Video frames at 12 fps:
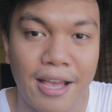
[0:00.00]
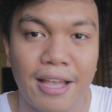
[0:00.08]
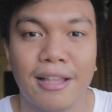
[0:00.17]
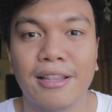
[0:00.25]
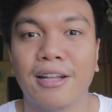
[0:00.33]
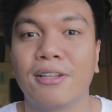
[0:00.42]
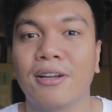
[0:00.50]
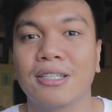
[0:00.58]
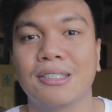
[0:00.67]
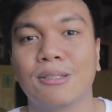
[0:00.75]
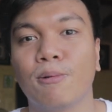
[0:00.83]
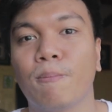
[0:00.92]
And another
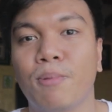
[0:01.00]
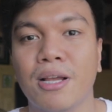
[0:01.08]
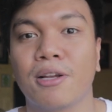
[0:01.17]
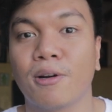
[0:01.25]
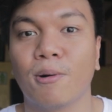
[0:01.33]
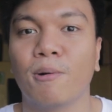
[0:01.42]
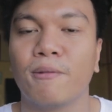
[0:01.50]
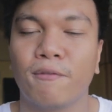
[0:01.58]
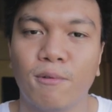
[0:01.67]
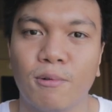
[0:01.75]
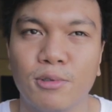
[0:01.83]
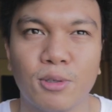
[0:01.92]
is to bring your own
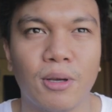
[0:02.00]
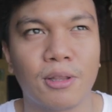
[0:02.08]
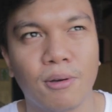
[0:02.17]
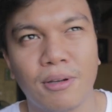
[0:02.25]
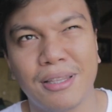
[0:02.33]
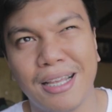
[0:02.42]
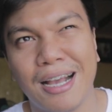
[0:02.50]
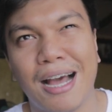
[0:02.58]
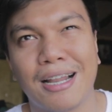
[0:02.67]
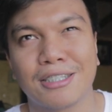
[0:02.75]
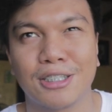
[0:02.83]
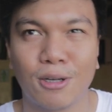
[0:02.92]
food. So, ito, hindi
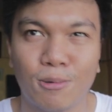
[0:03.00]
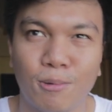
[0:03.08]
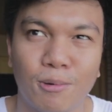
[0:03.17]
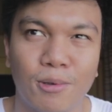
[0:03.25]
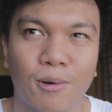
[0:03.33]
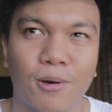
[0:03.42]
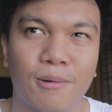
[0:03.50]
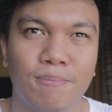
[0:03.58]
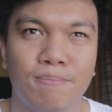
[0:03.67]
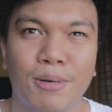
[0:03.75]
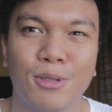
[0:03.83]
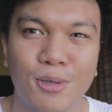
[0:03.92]
nga lang siya cool or
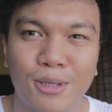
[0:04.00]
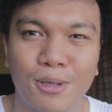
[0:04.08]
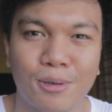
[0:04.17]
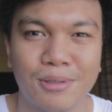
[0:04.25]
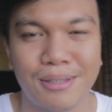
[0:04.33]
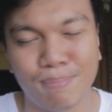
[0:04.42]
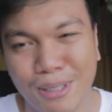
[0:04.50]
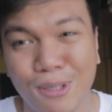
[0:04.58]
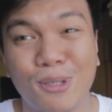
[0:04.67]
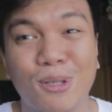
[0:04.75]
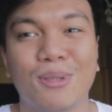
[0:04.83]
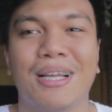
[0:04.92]

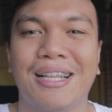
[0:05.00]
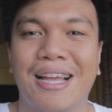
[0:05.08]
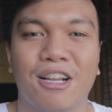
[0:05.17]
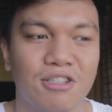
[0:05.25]
baduy to tignan.